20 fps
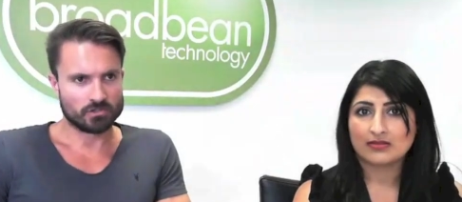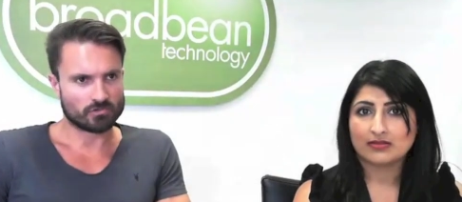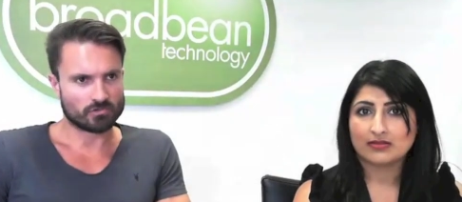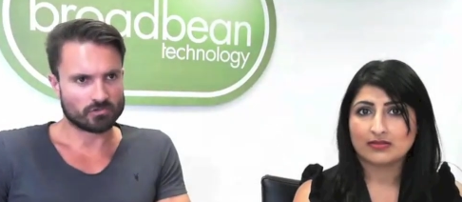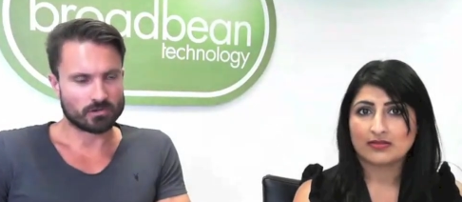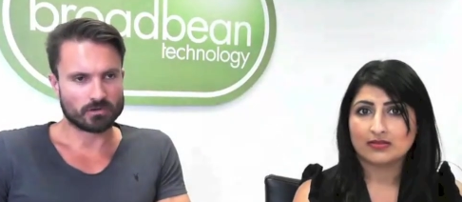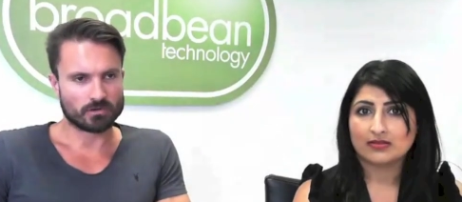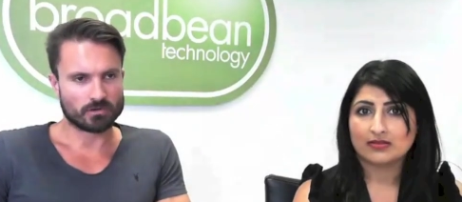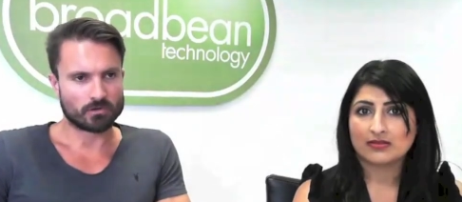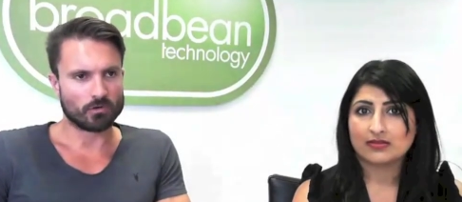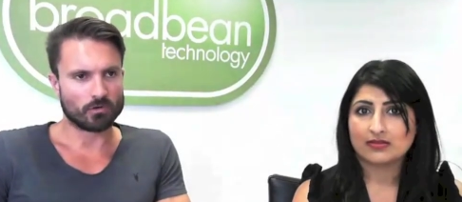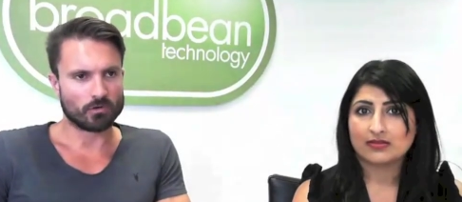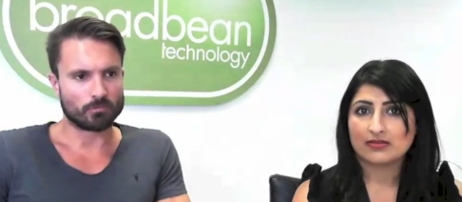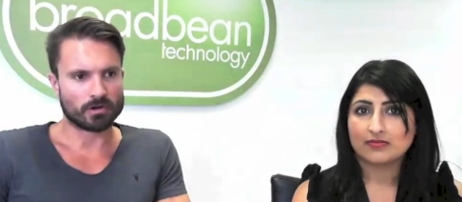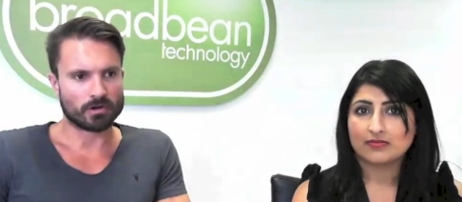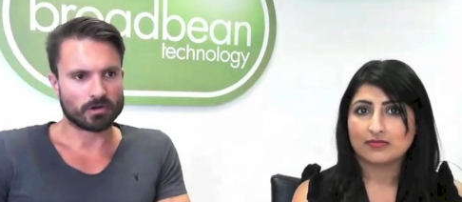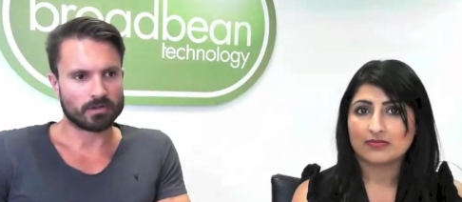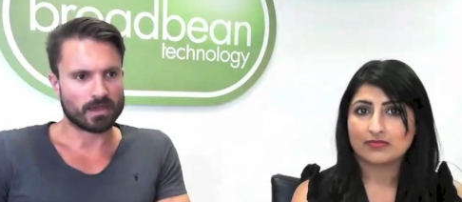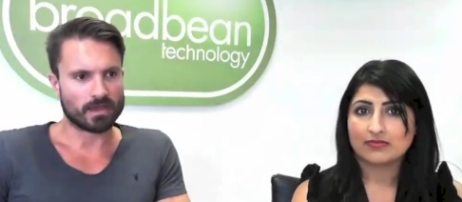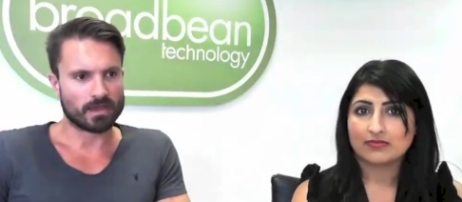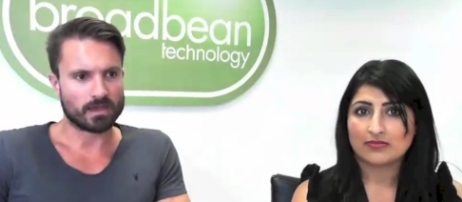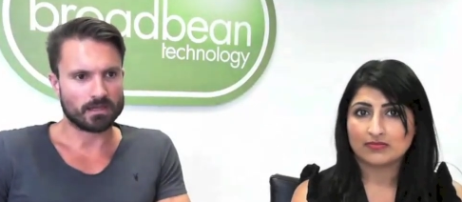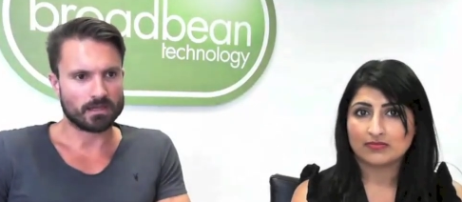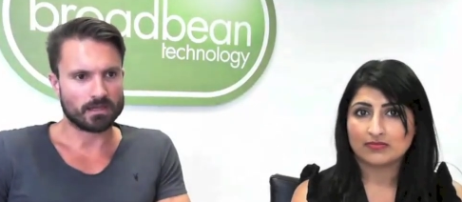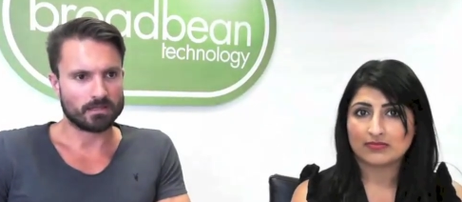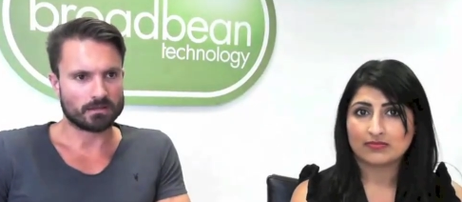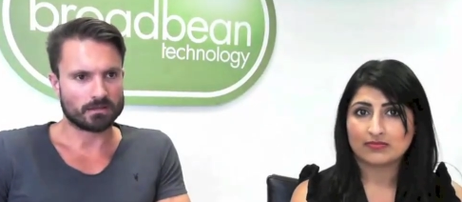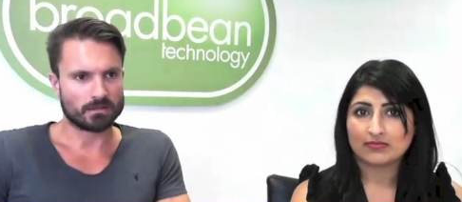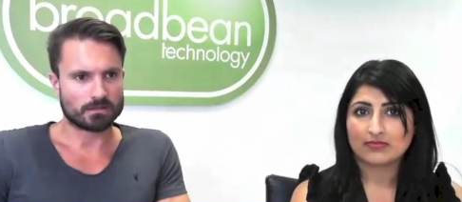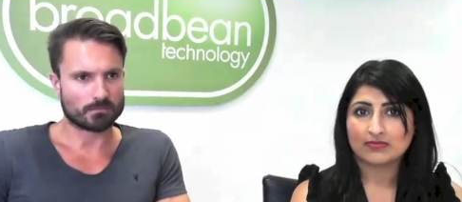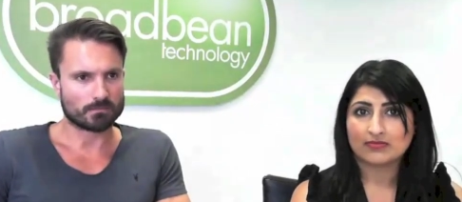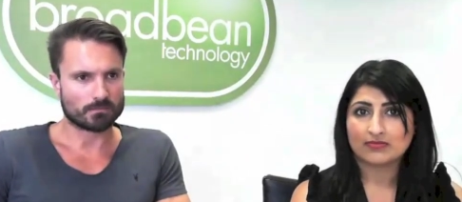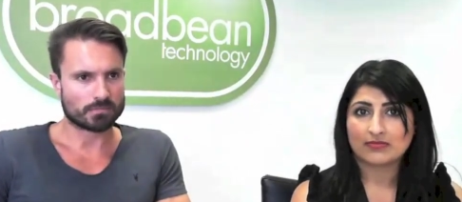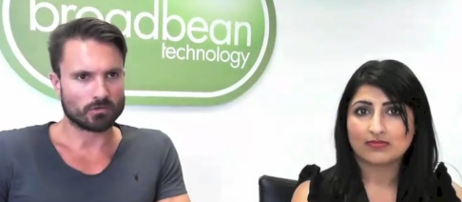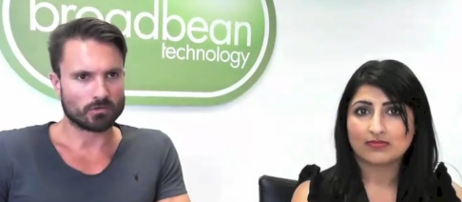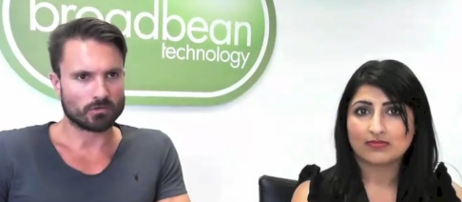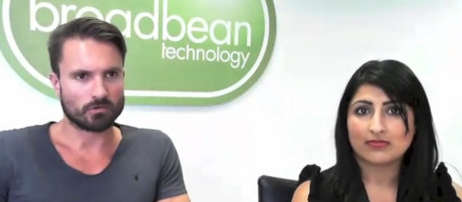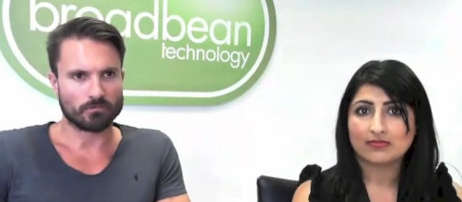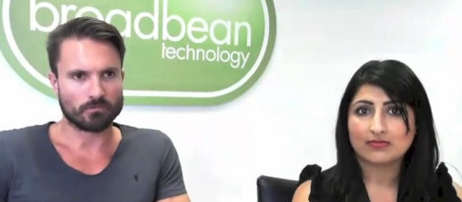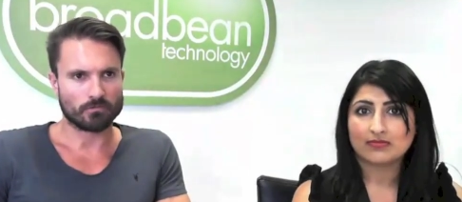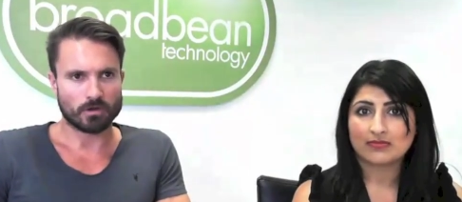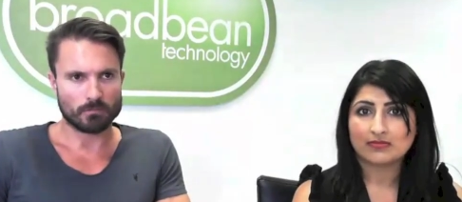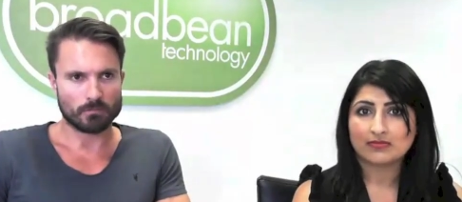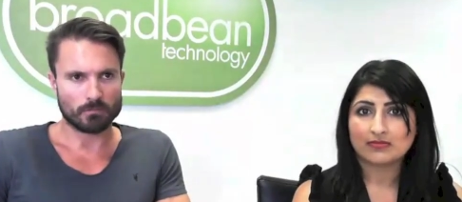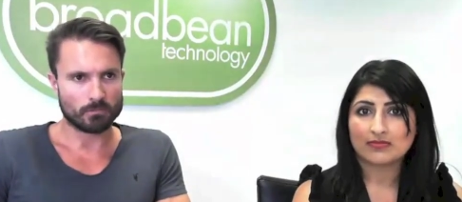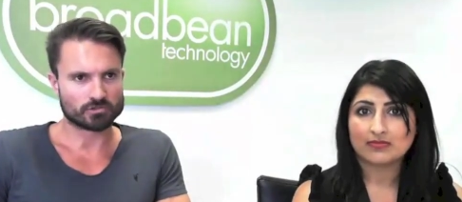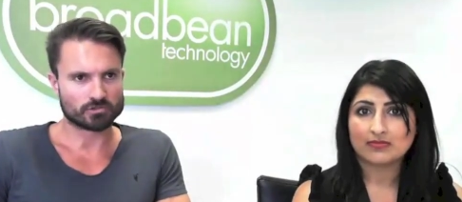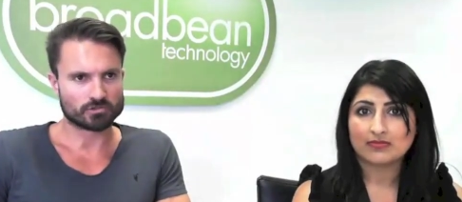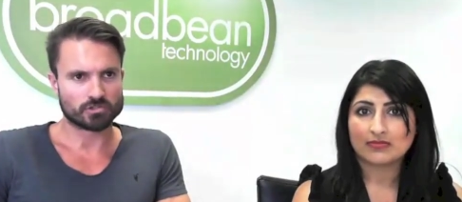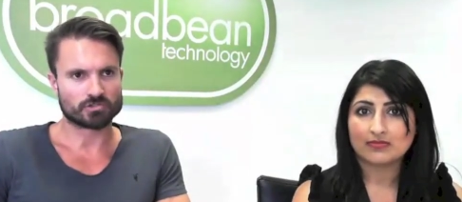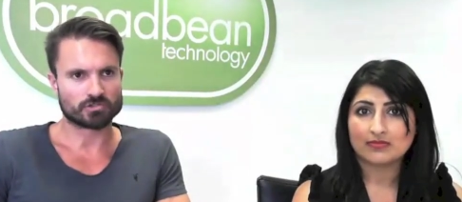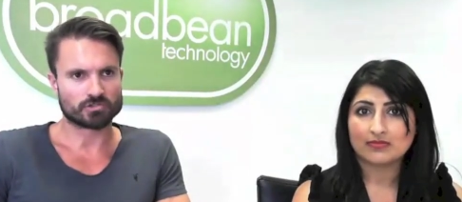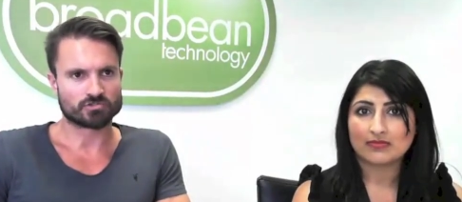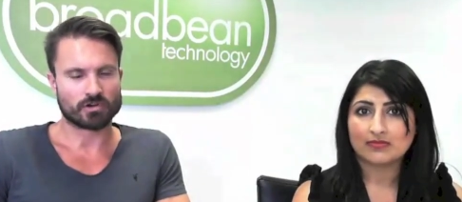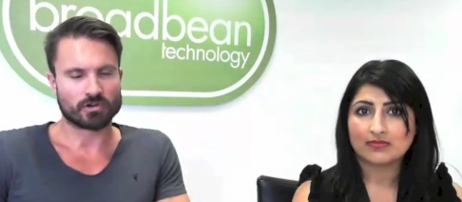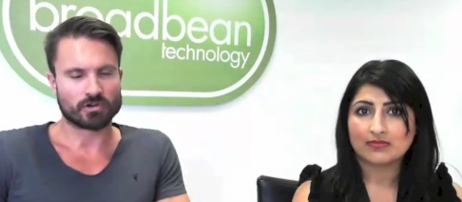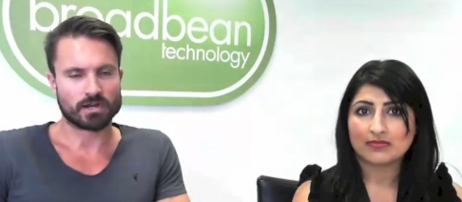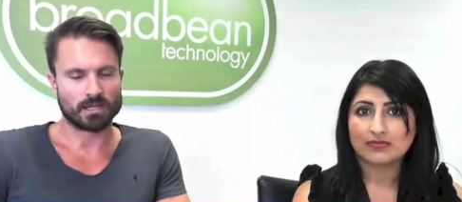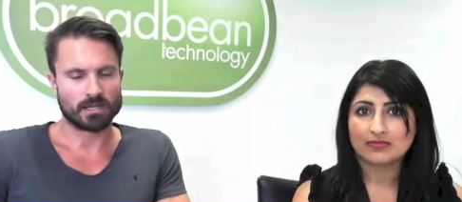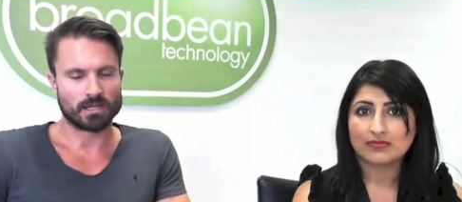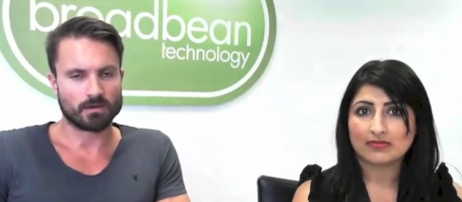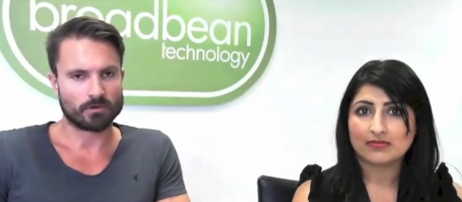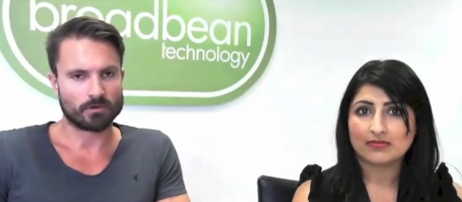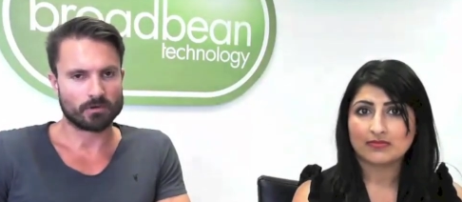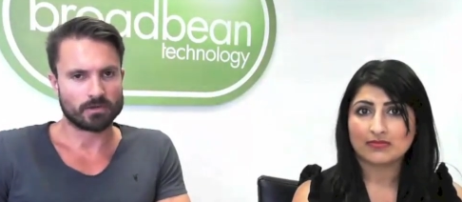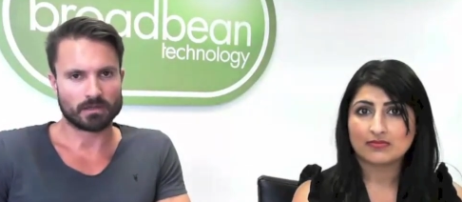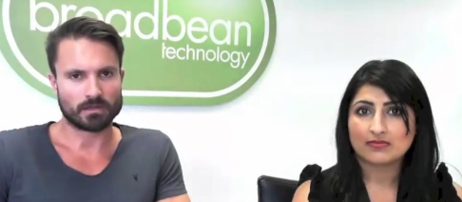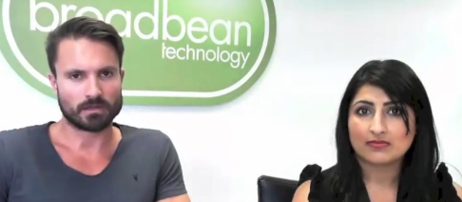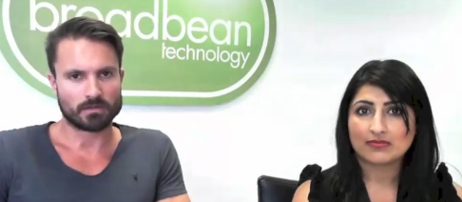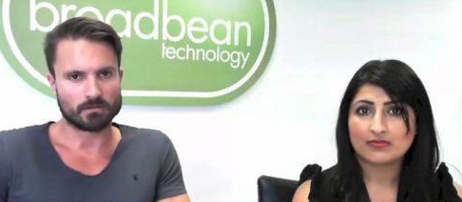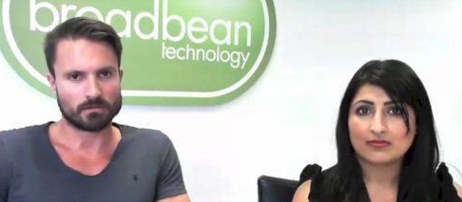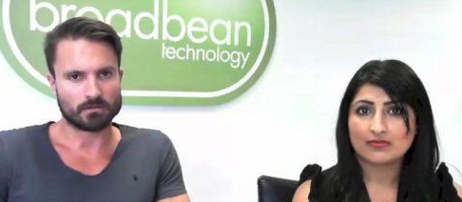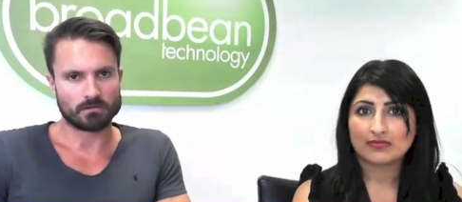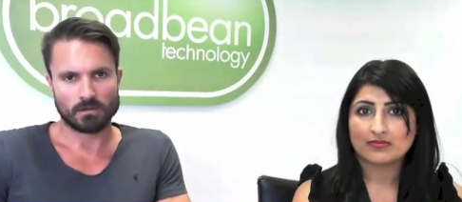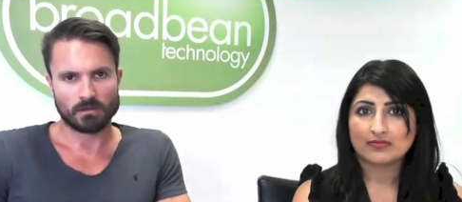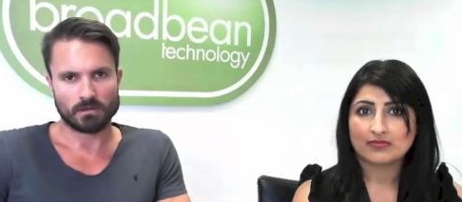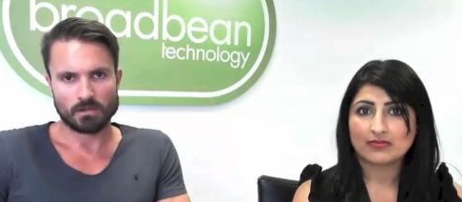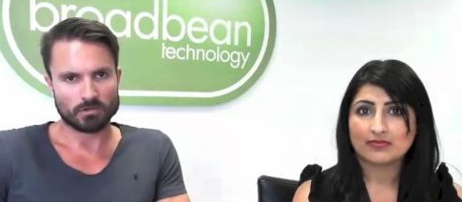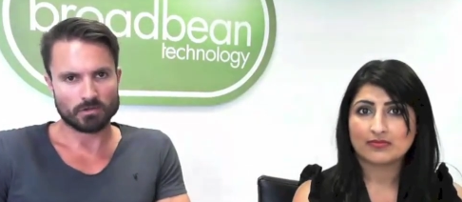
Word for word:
Speaker 1: trying to incorporate that in some sort of homogenous training where they could